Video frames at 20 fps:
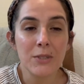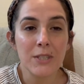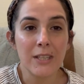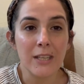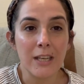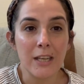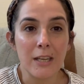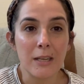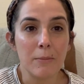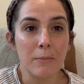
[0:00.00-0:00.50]

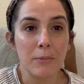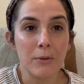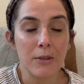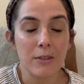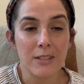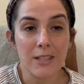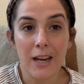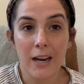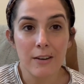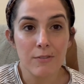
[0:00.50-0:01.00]

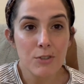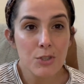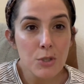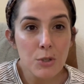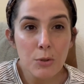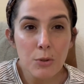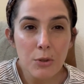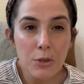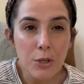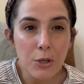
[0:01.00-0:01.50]
to kind of
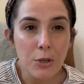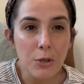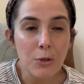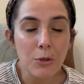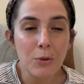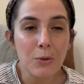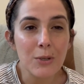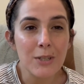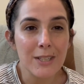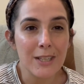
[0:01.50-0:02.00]
soothe
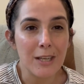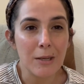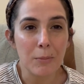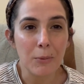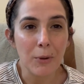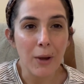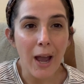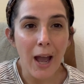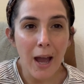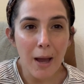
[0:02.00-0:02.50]
you and to keep
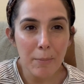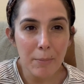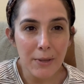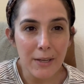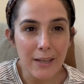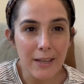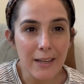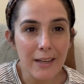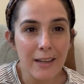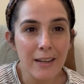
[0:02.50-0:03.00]
you
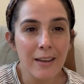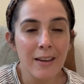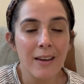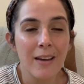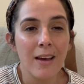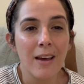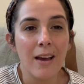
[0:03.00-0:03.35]
happy?